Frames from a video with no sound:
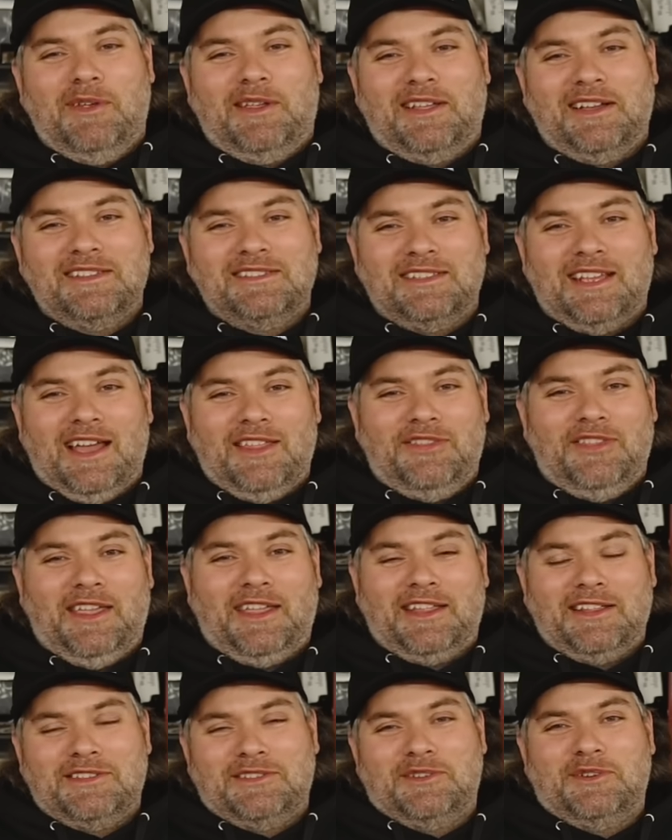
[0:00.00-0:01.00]
because I
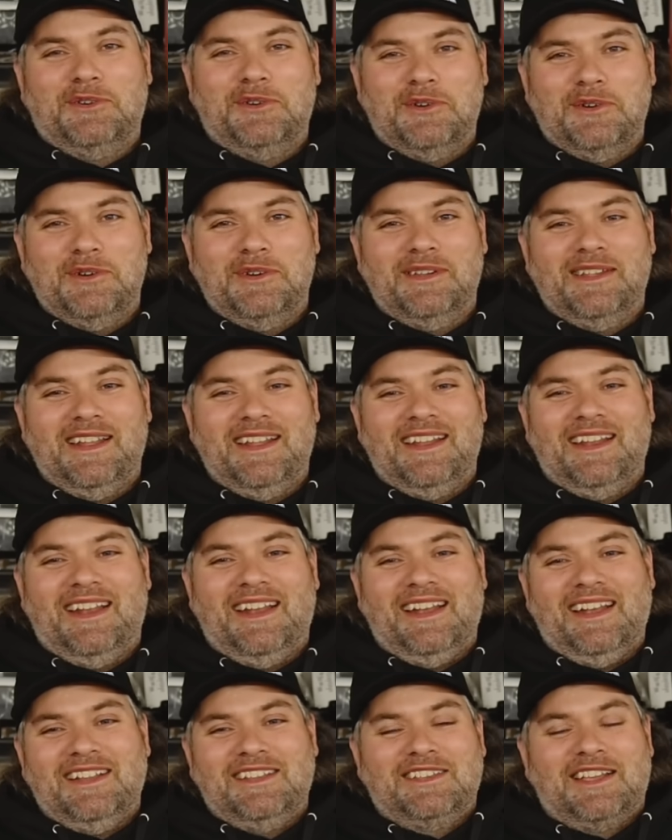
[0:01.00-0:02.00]
think it's cool
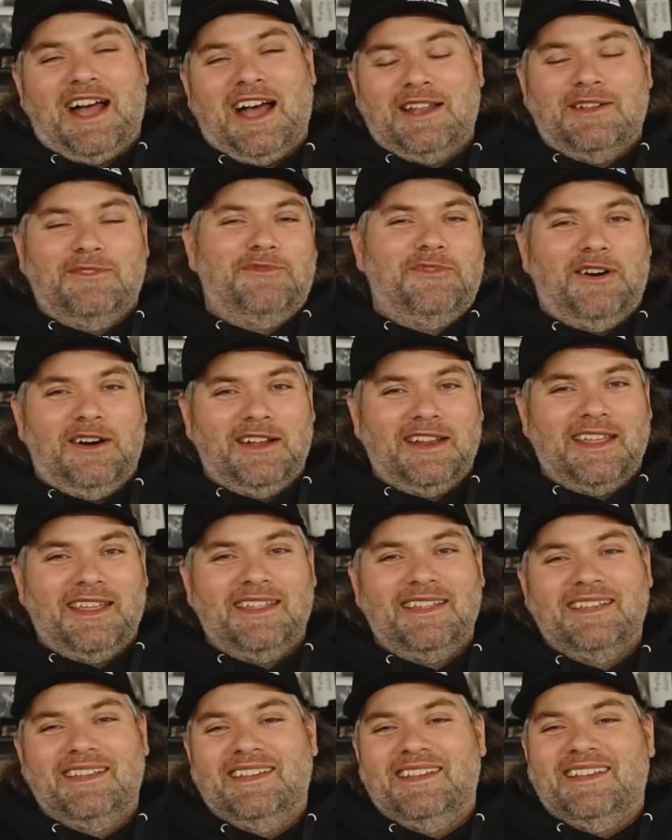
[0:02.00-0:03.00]
and it's kind of funny.
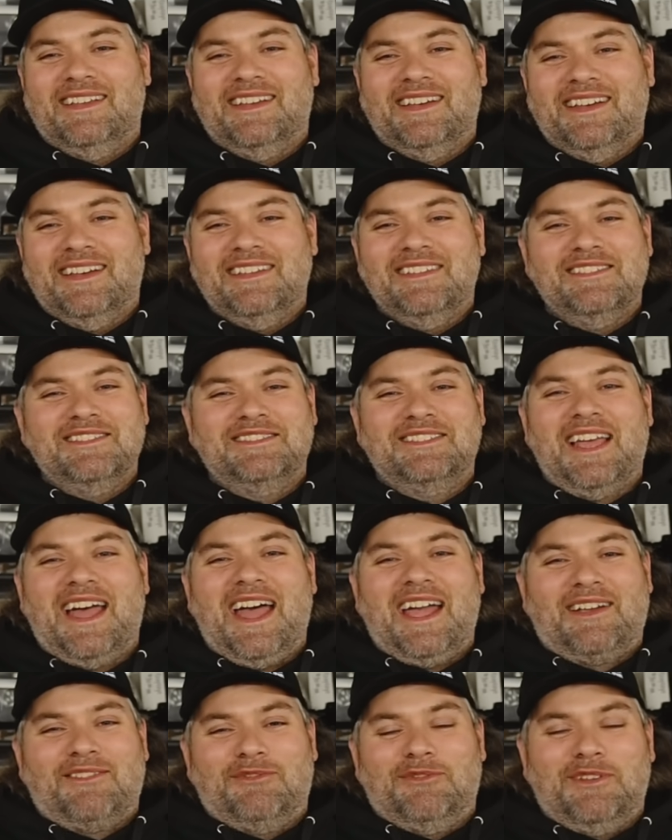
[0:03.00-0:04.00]

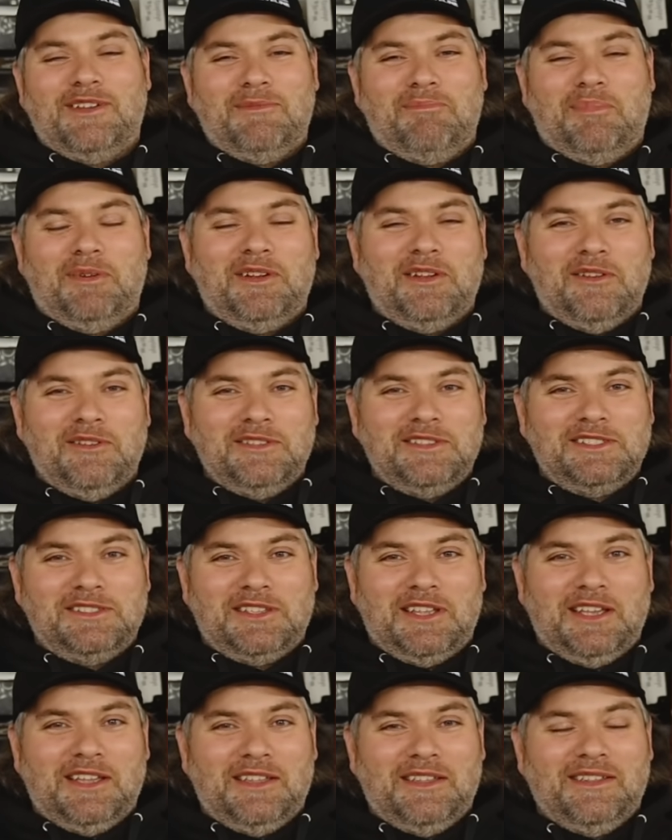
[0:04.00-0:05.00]
Zach really put on his
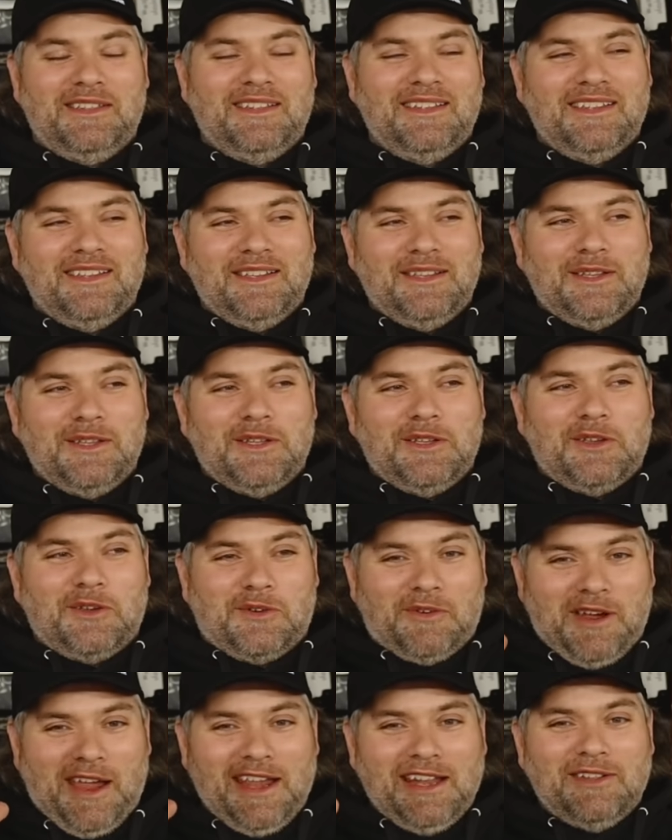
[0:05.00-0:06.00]

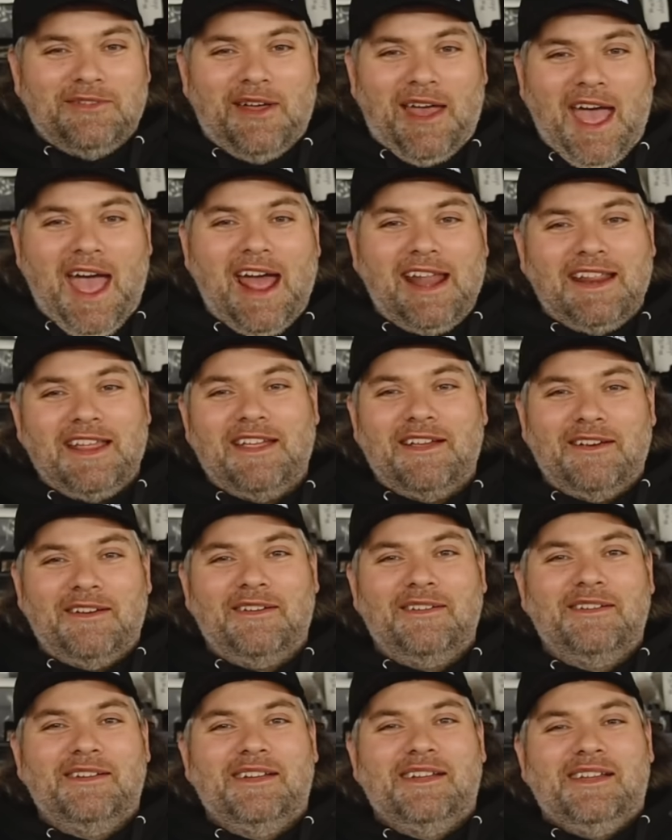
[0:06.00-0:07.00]
creative hat
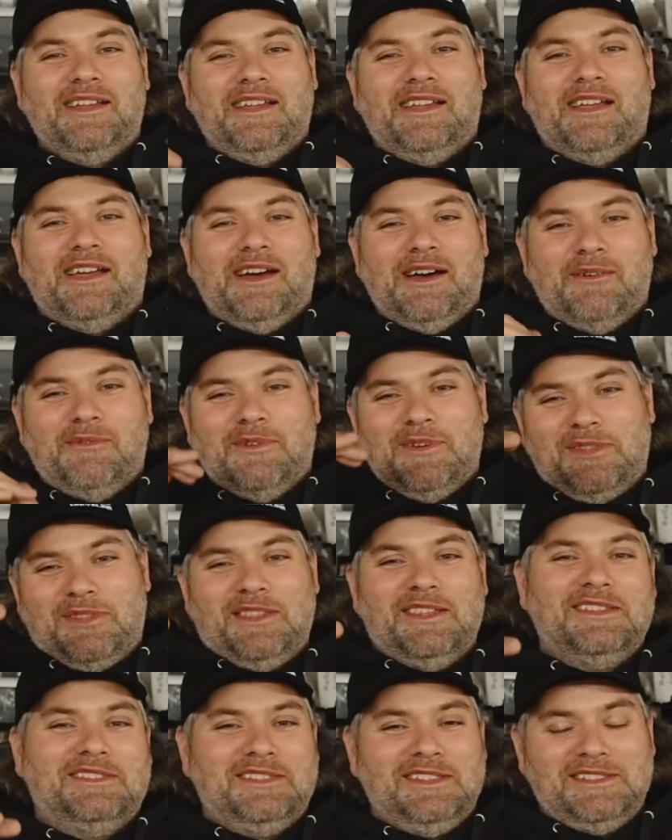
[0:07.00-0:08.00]
here with
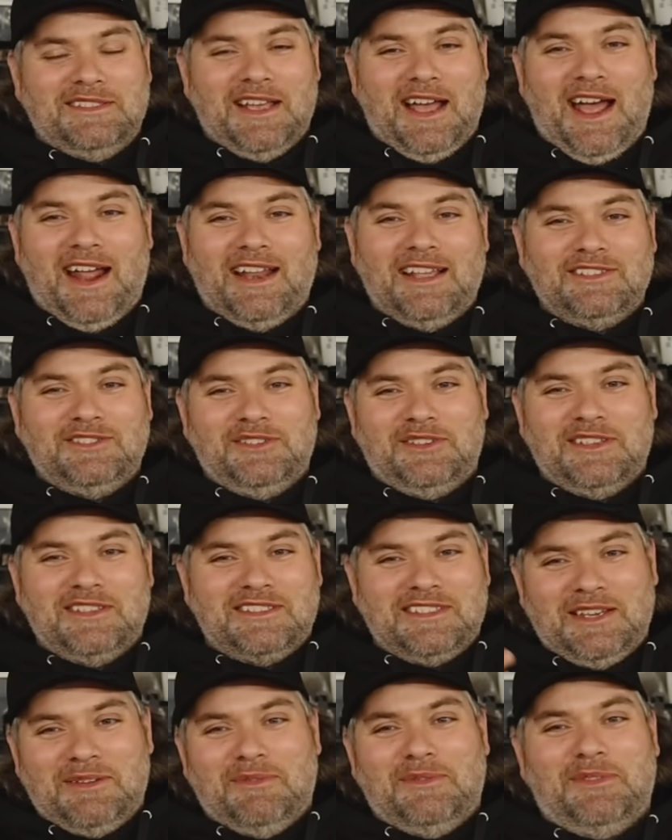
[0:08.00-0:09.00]
this design, as you can
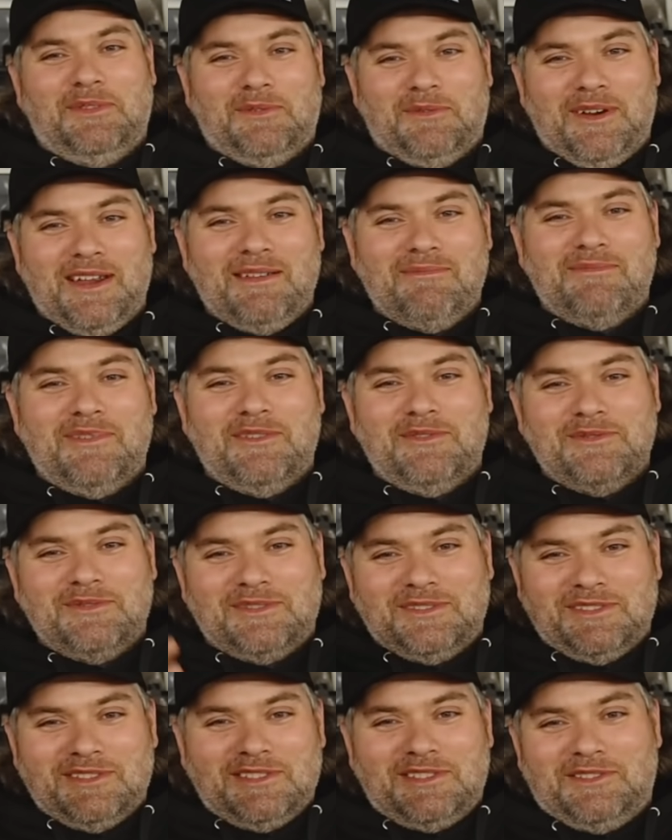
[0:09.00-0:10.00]
see, with the
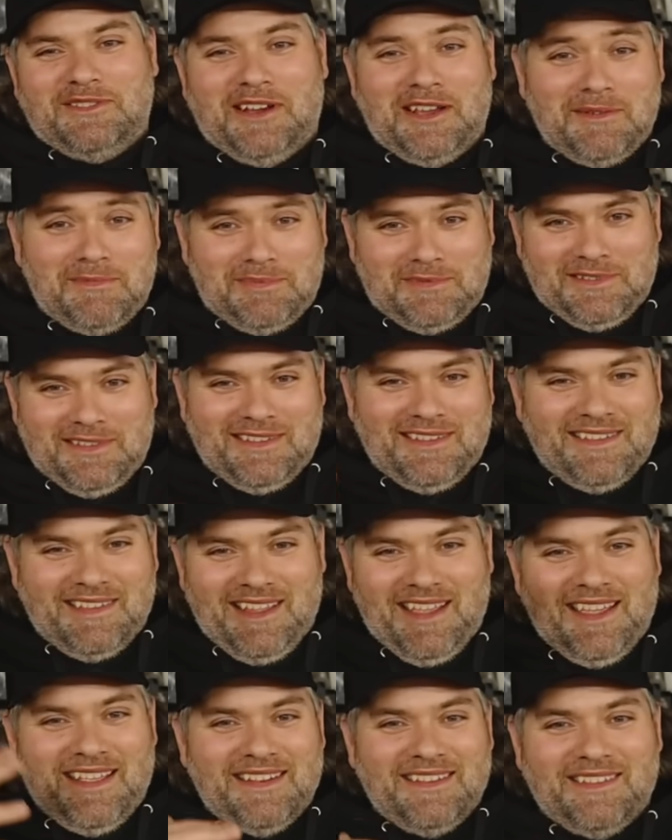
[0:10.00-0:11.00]
rainbows and the stripes and
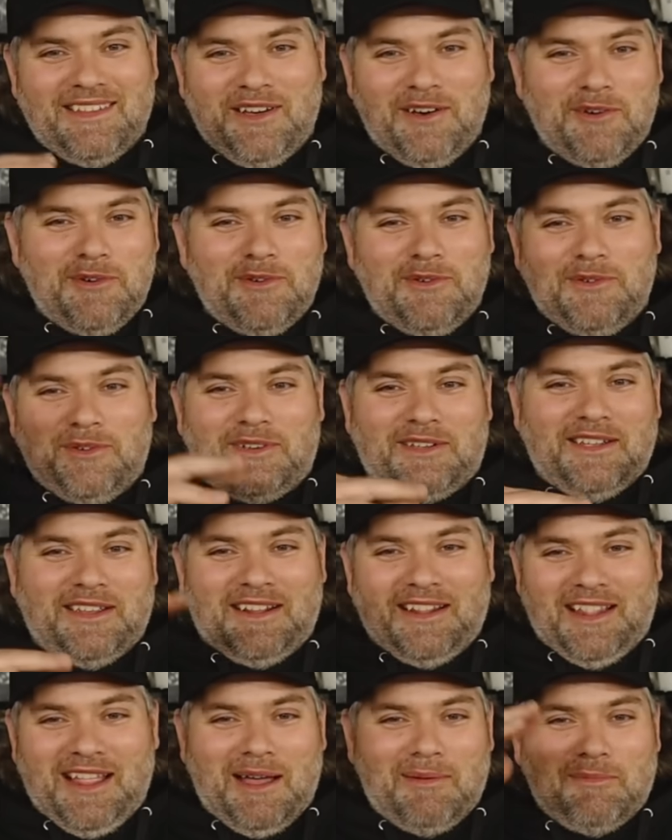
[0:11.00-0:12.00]
the whole
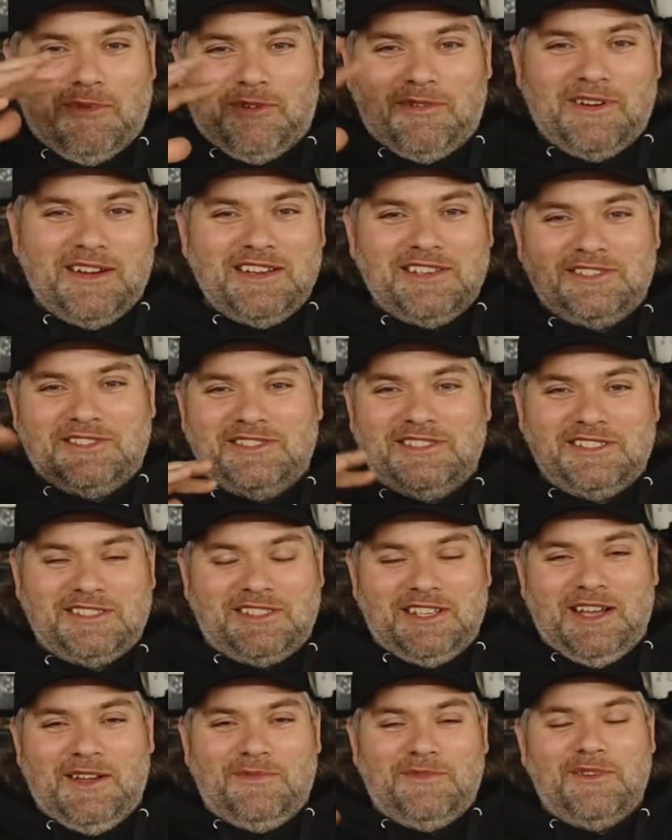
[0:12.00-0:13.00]
conglomeration of
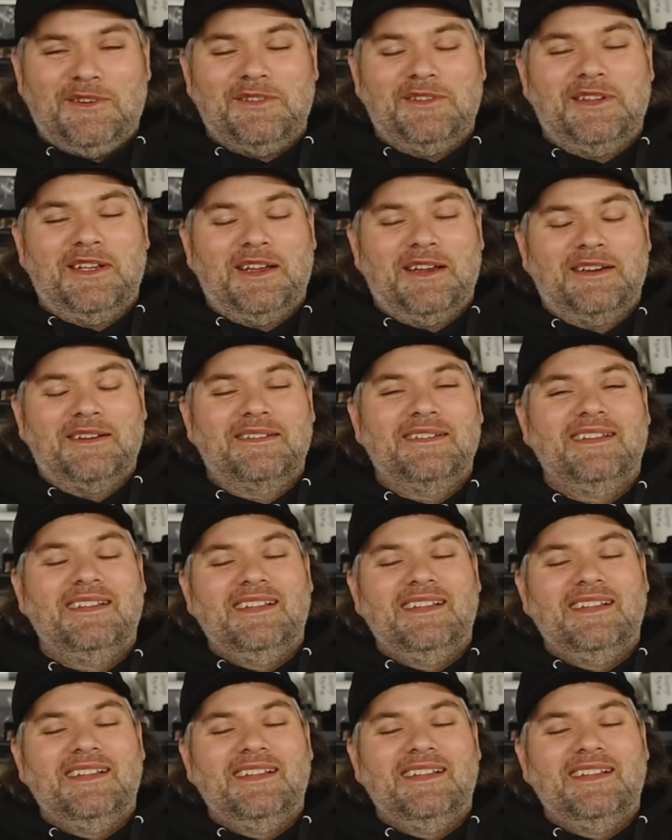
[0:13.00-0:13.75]
stuff on there.